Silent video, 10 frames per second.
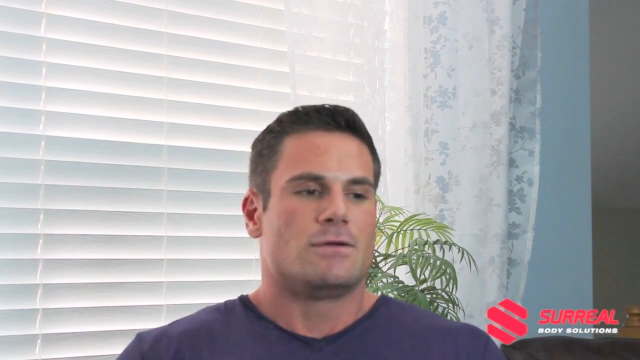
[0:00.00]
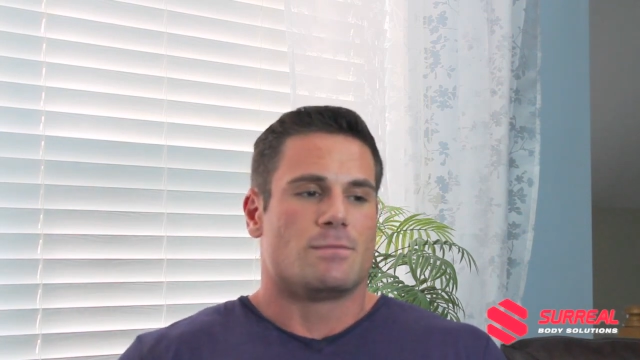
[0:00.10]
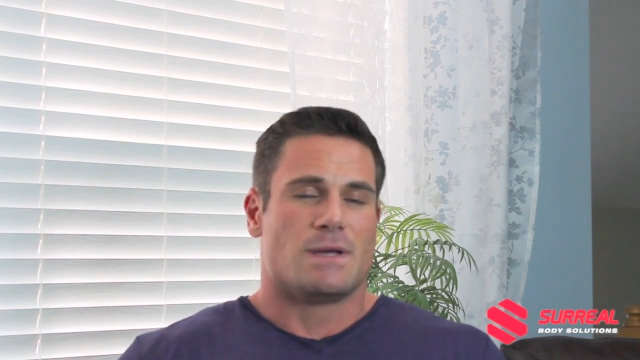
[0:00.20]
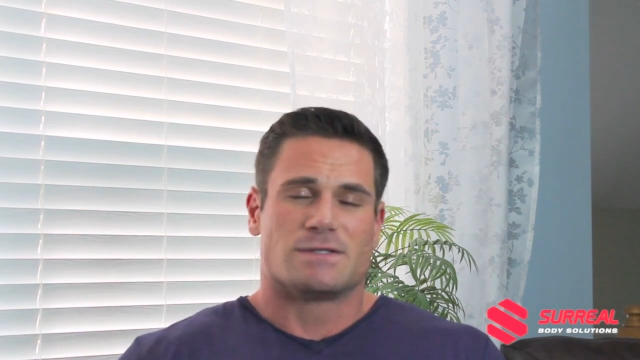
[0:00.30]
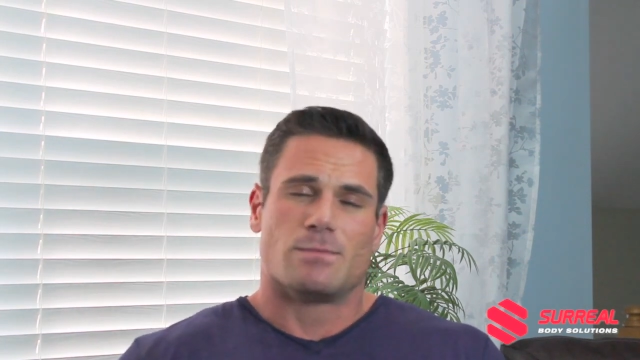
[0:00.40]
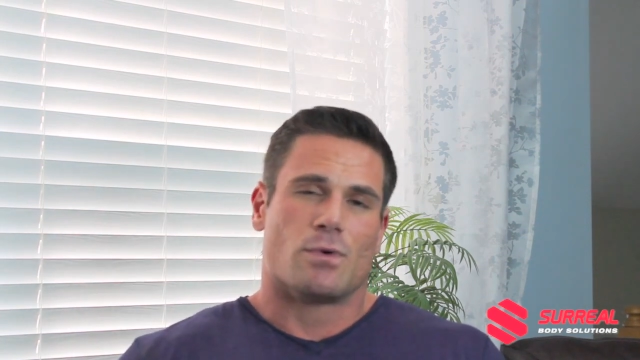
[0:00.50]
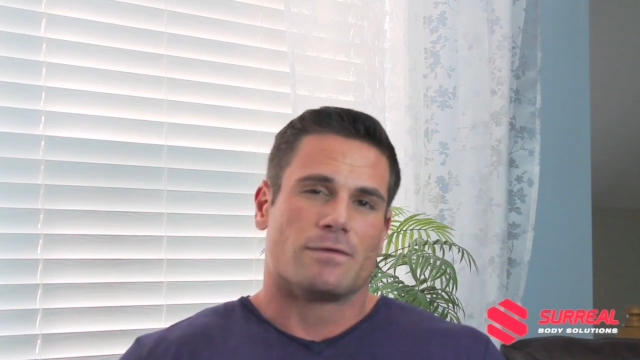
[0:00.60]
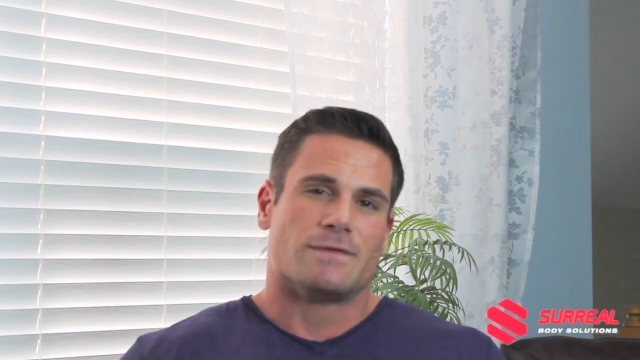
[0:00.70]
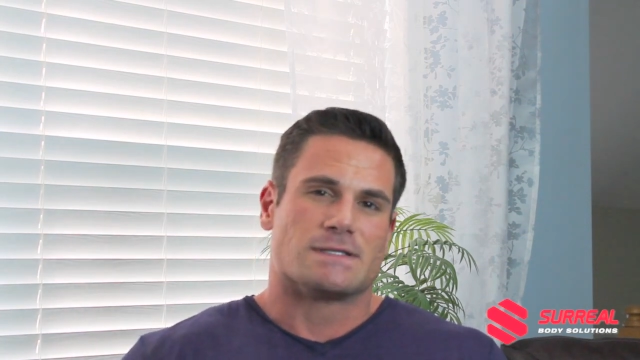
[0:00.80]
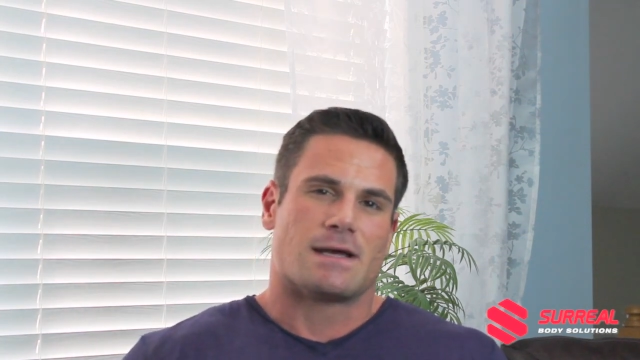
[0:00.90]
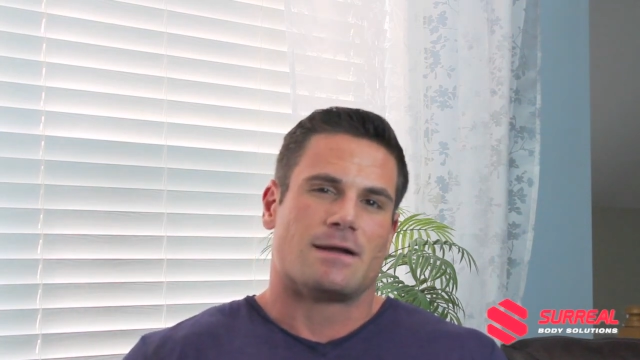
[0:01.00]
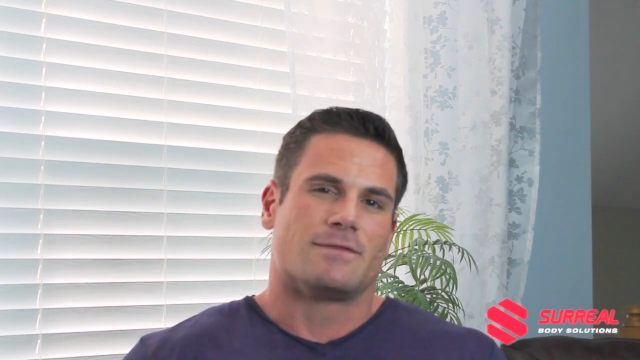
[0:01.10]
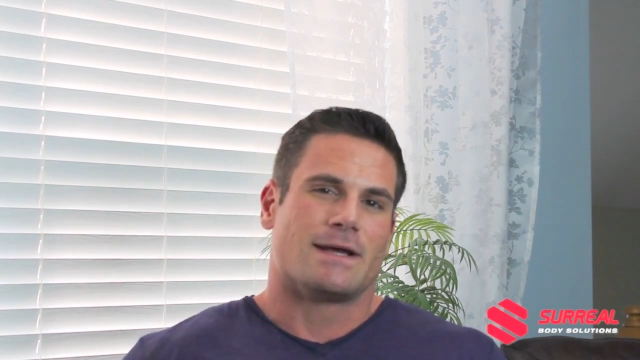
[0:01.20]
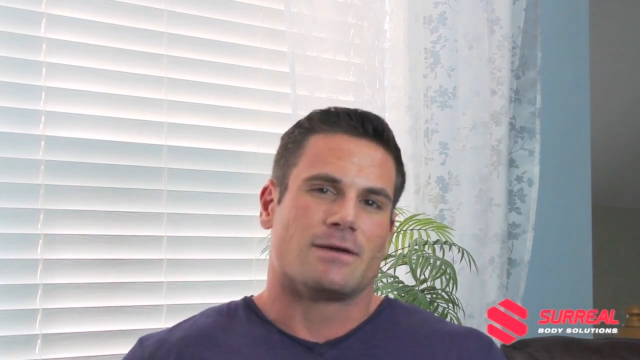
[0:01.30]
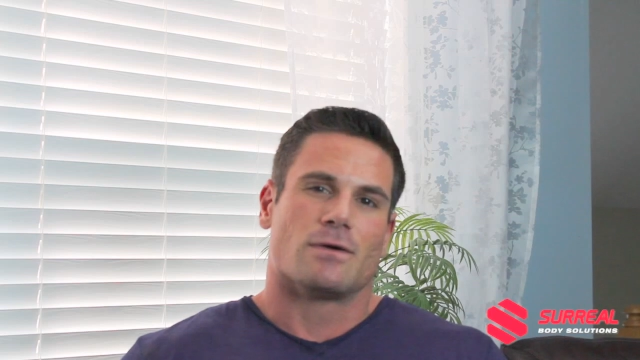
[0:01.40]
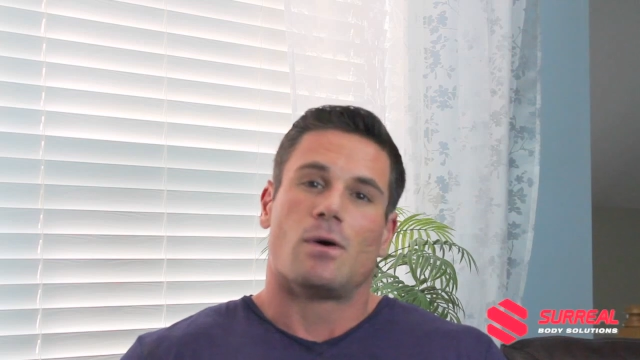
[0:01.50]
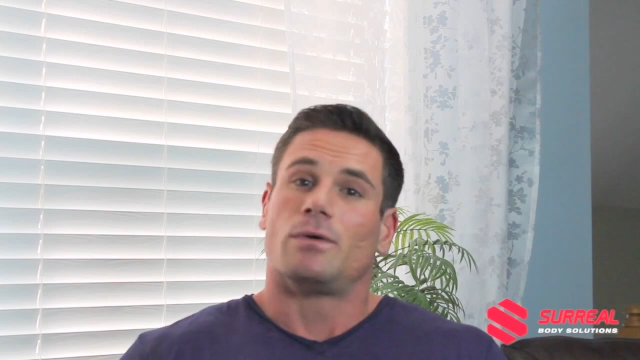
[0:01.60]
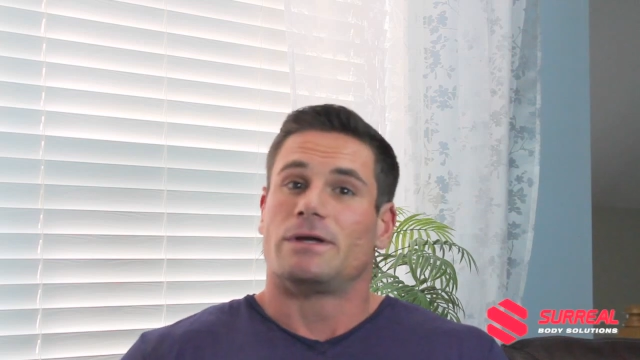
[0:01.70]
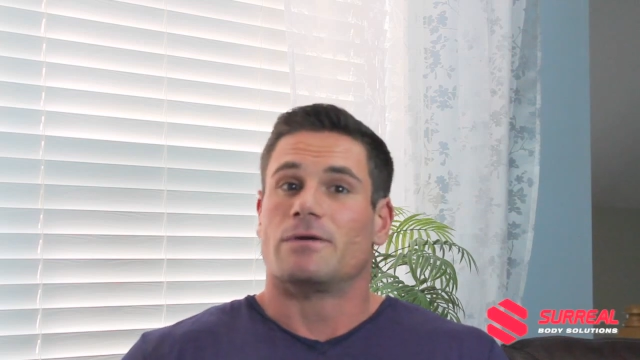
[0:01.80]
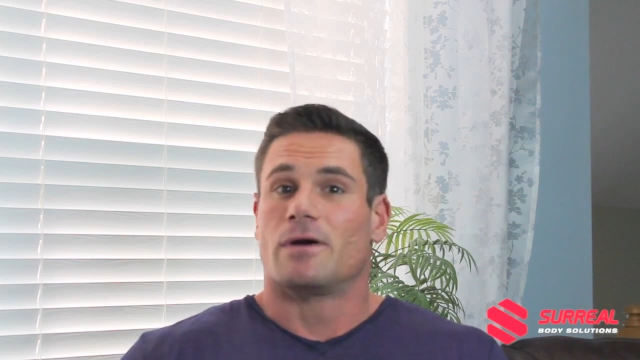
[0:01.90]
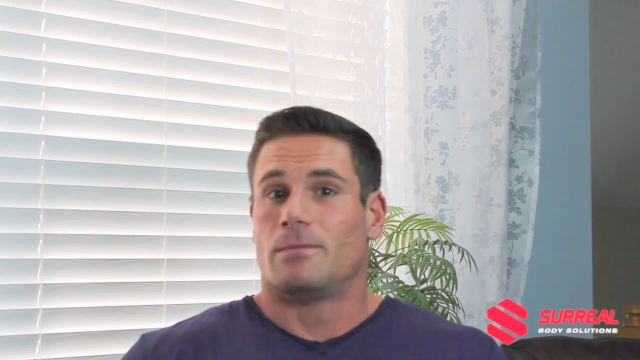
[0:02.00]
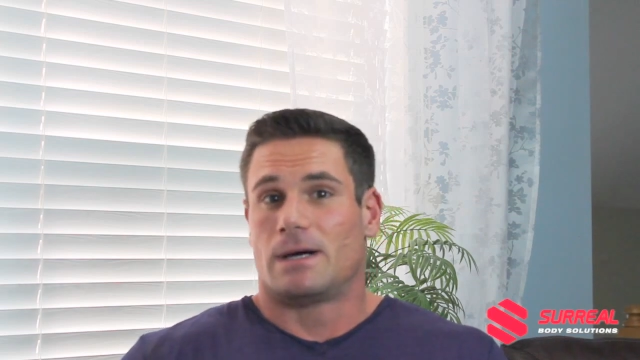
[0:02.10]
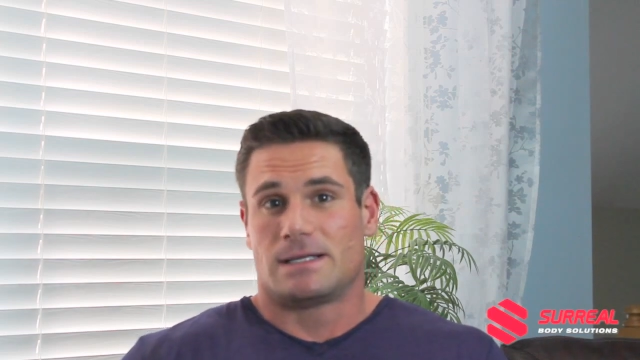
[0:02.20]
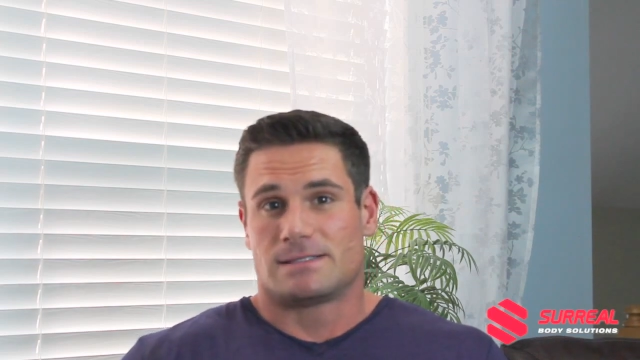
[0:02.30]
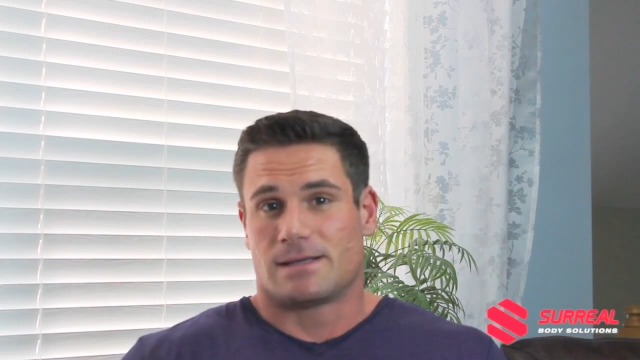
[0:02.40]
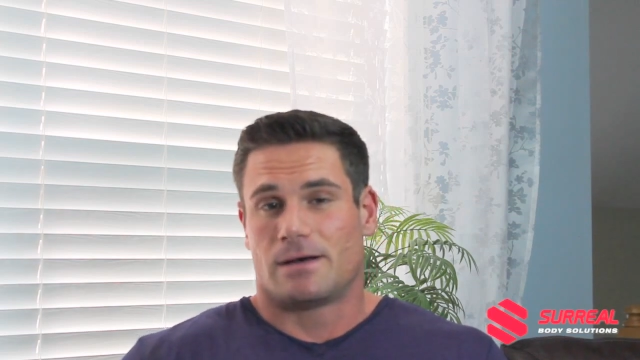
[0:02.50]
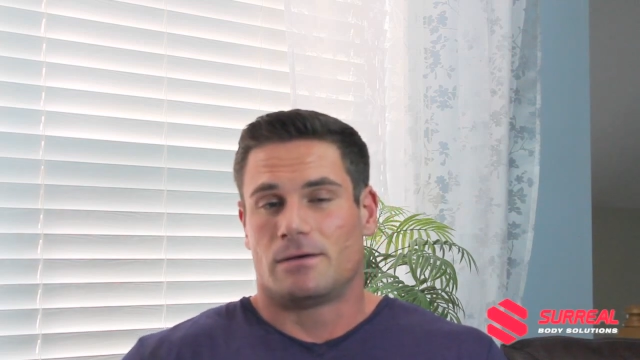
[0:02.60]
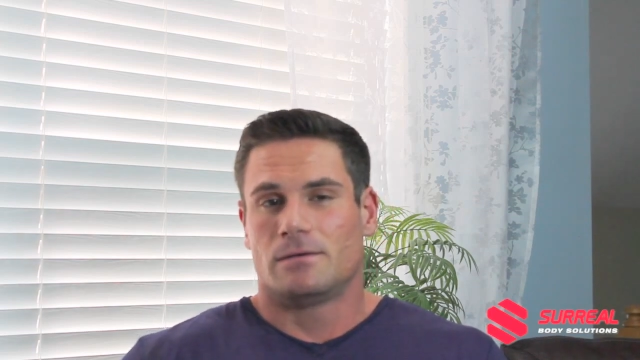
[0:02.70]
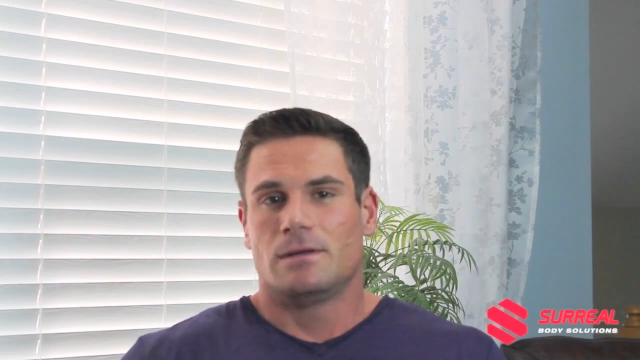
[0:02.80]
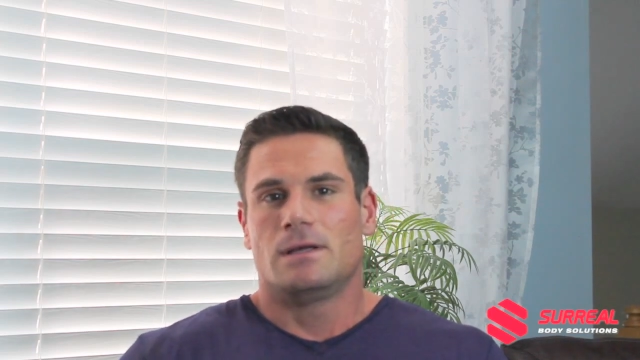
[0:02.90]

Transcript: Your mesomorph is kind of like your holy grail body style,